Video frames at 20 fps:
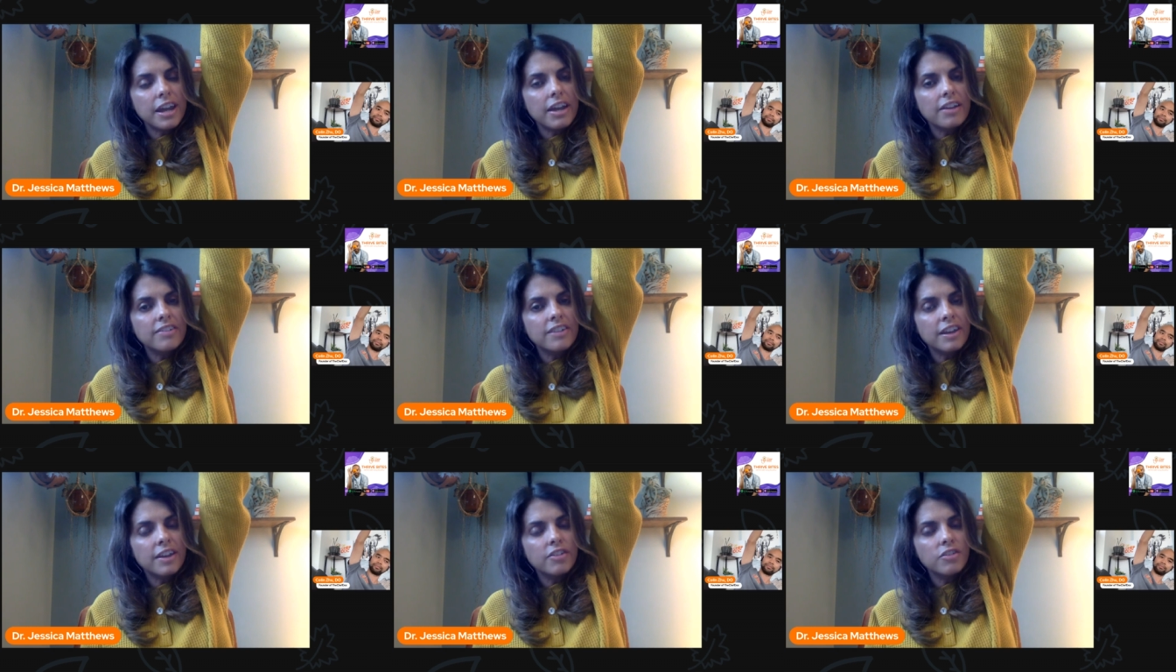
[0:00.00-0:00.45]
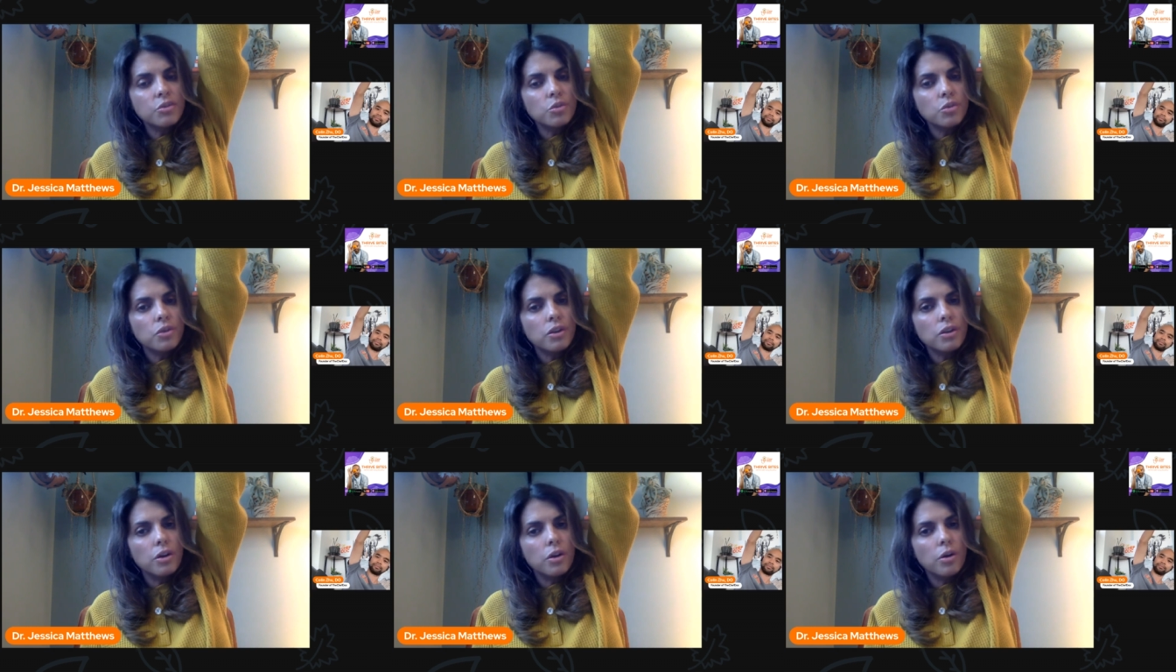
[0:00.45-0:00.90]
exhales through
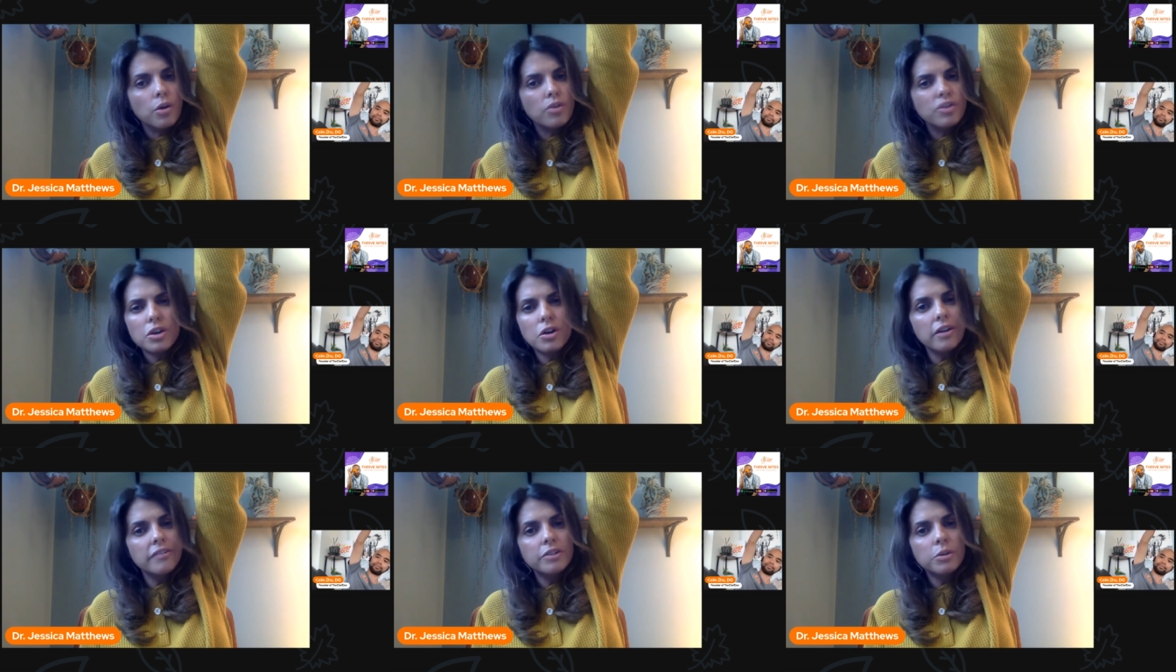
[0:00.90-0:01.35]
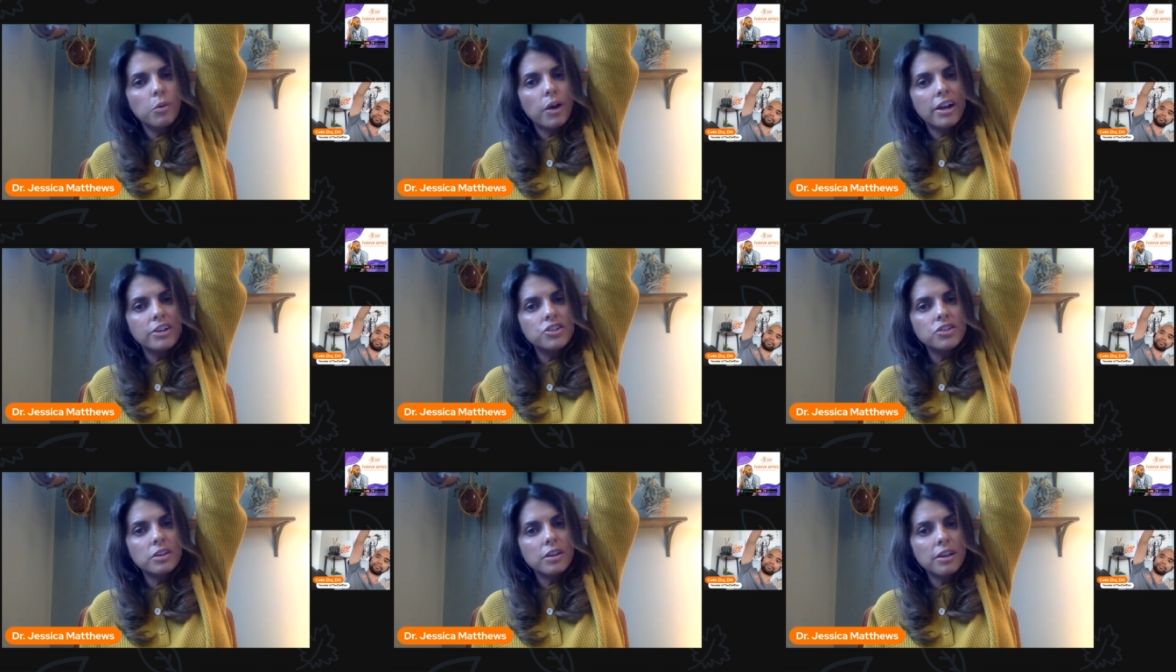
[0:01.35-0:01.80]
the nose, you don't have to
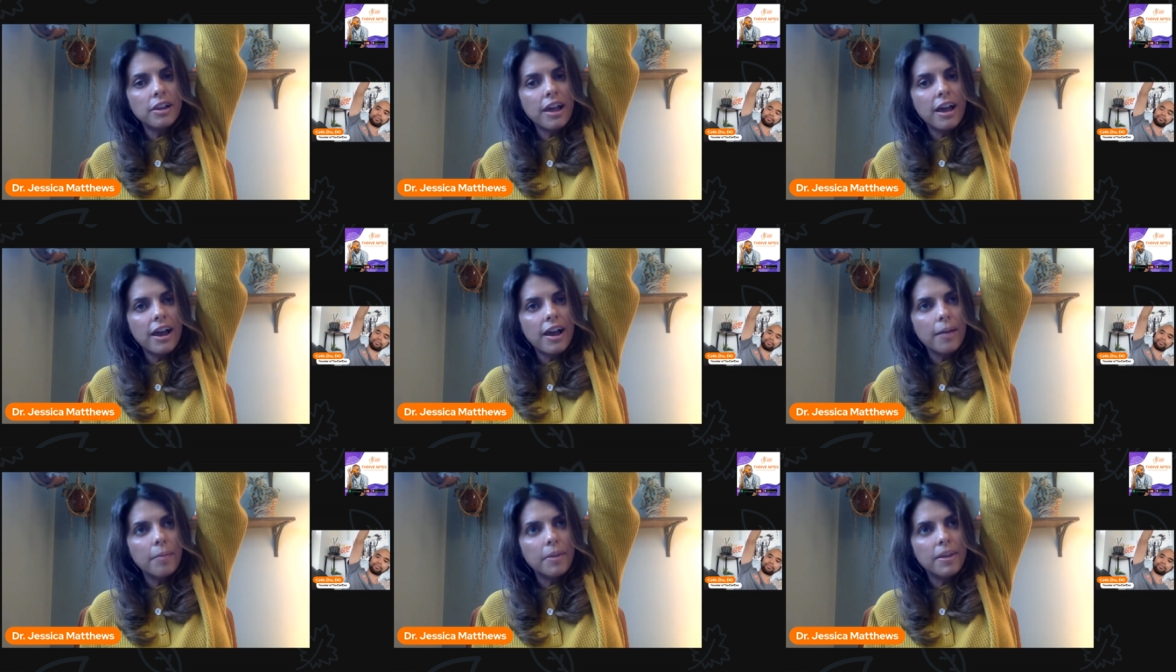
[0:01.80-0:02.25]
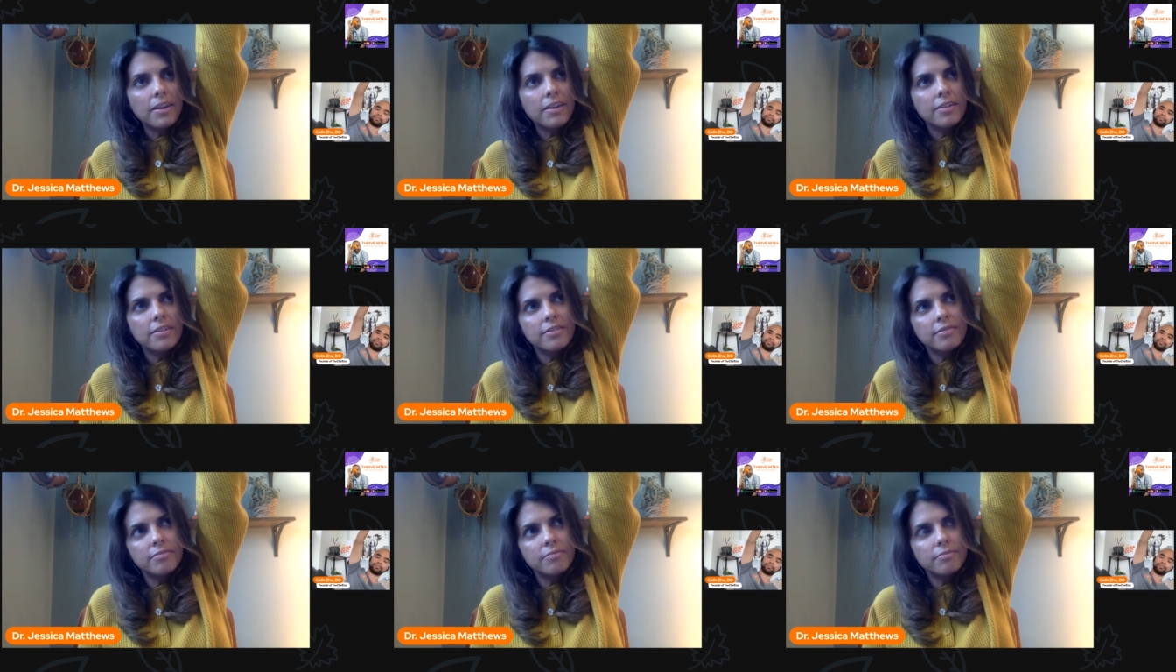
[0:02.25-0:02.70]
watch the clock
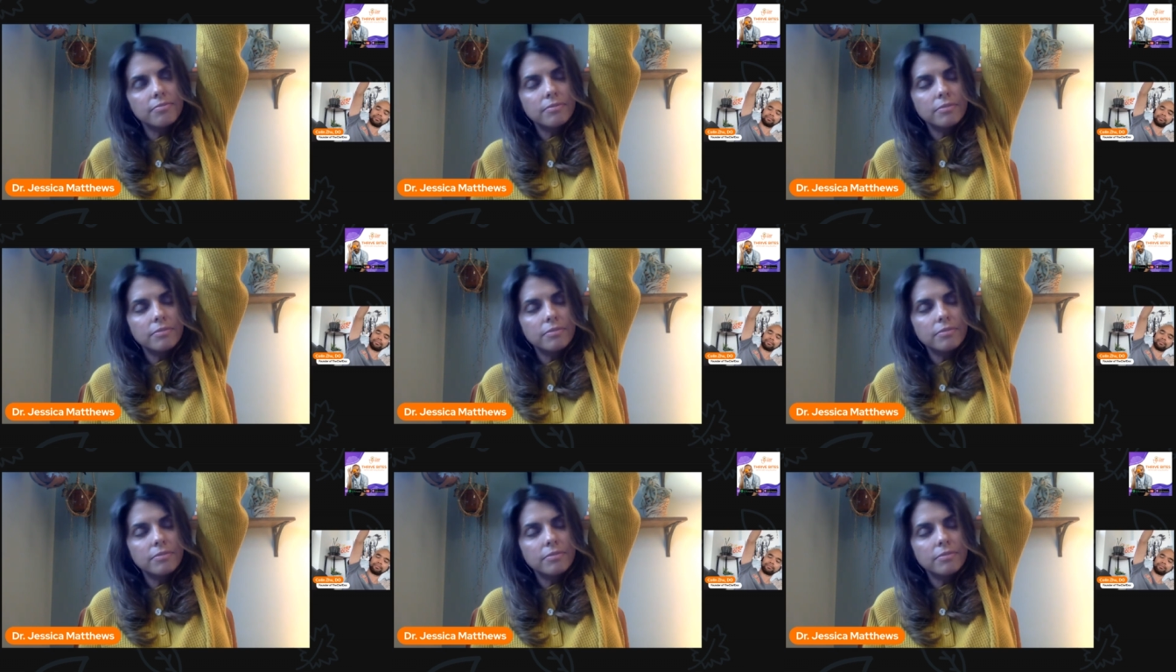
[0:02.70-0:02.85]
because